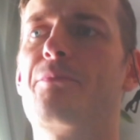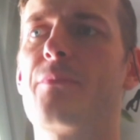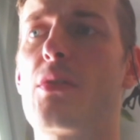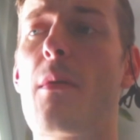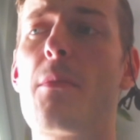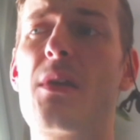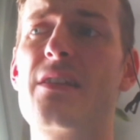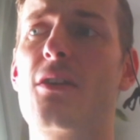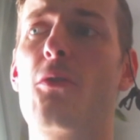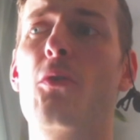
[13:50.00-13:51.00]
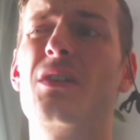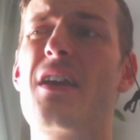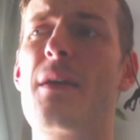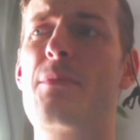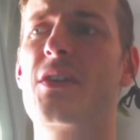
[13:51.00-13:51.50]
probability only
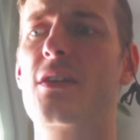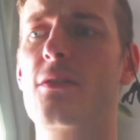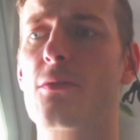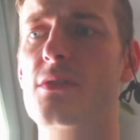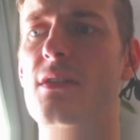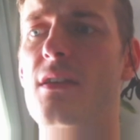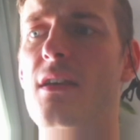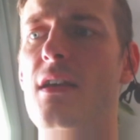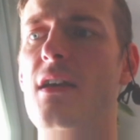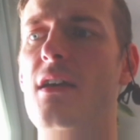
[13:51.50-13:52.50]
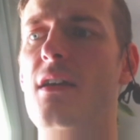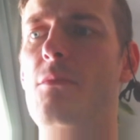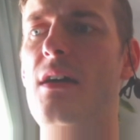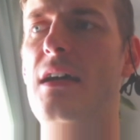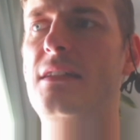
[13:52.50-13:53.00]
epic heroes.
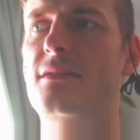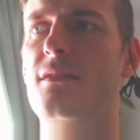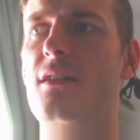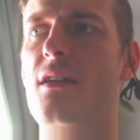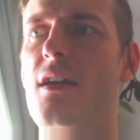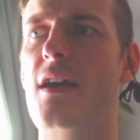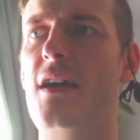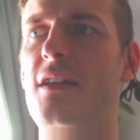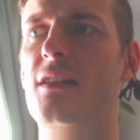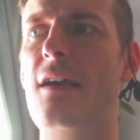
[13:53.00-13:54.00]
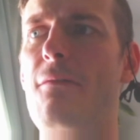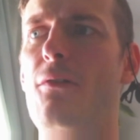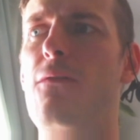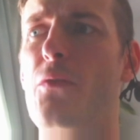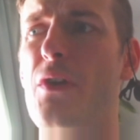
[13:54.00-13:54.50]
But at
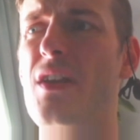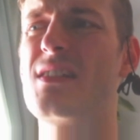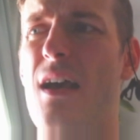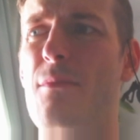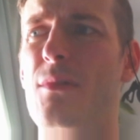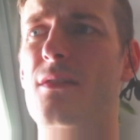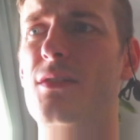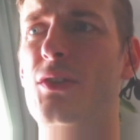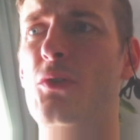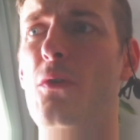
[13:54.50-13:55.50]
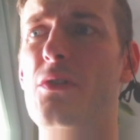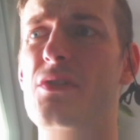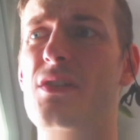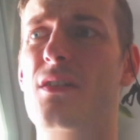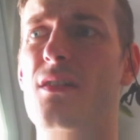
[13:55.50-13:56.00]
level 3 summon, you
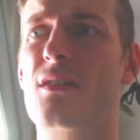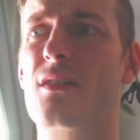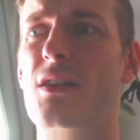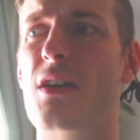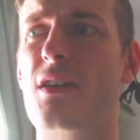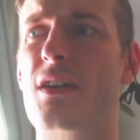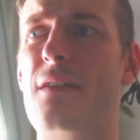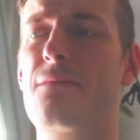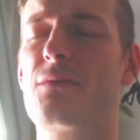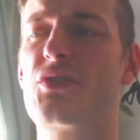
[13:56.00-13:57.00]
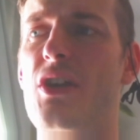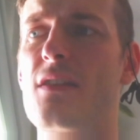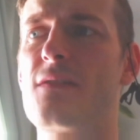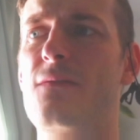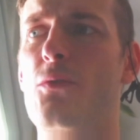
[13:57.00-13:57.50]
already have
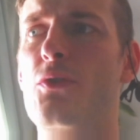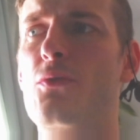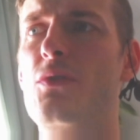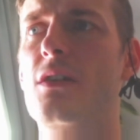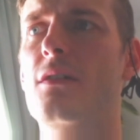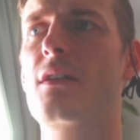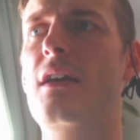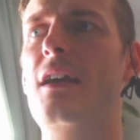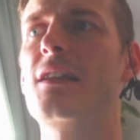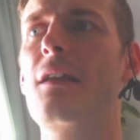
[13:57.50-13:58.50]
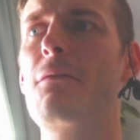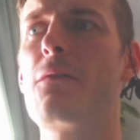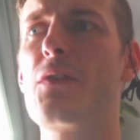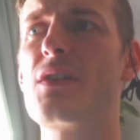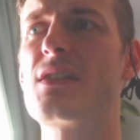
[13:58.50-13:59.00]
chance for unique. And level
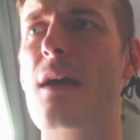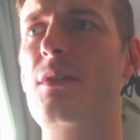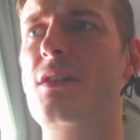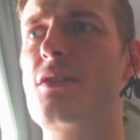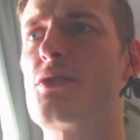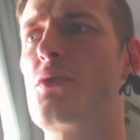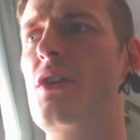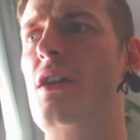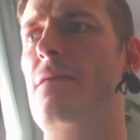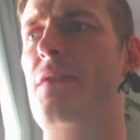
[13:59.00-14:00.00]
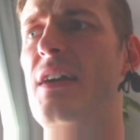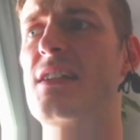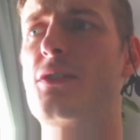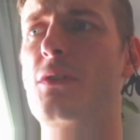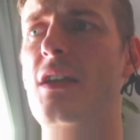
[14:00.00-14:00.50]
3 summon, it's really
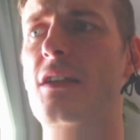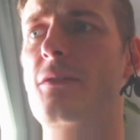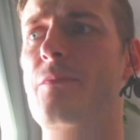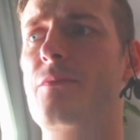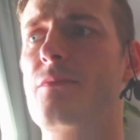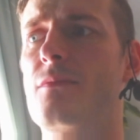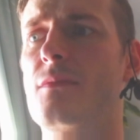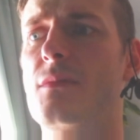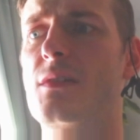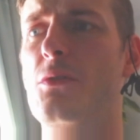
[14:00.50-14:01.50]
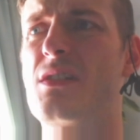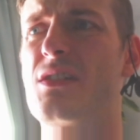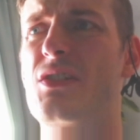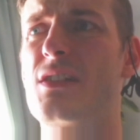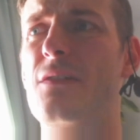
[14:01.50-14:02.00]
fast to get. So it's
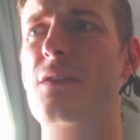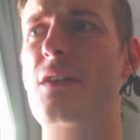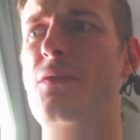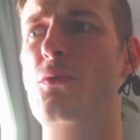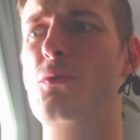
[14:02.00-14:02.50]
just a few